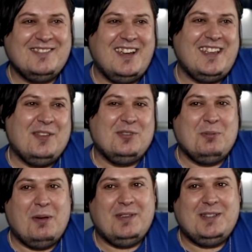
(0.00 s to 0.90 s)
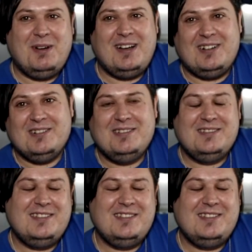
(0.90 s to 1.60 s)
Great games from Epyx. Well,